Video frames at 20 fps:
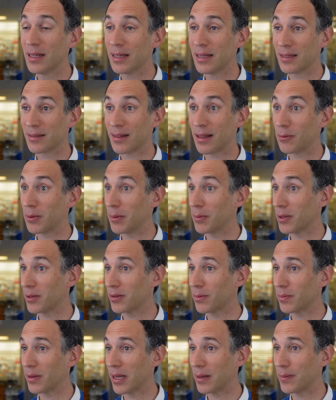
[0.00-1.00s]
is that we
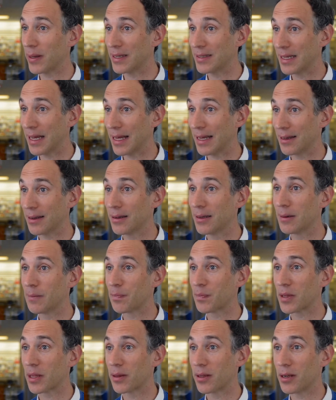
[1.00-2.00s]
multiply by 10
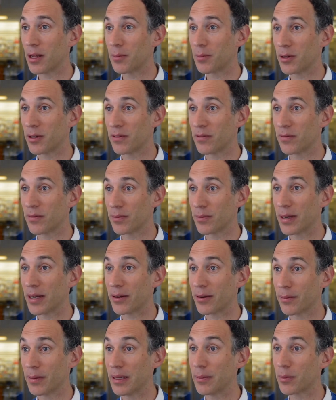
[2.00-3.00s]
the number of
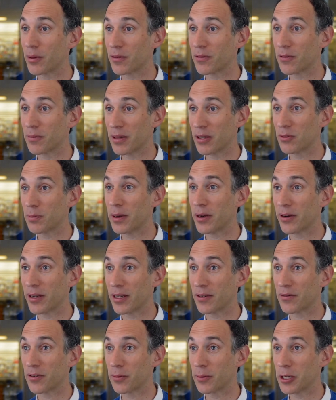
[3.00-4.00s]
people from this
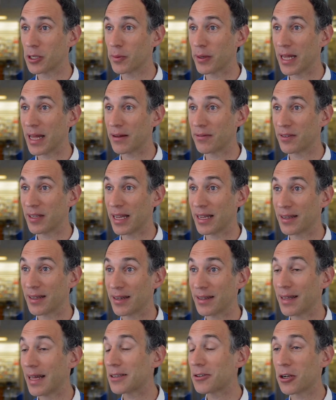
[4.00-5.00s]
period for which we have data,
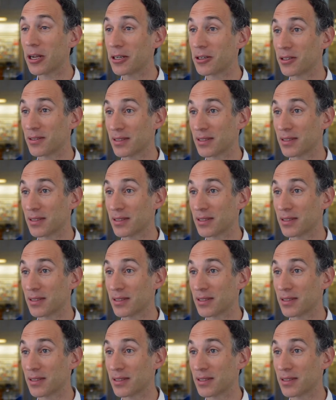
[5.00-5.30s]
and that changes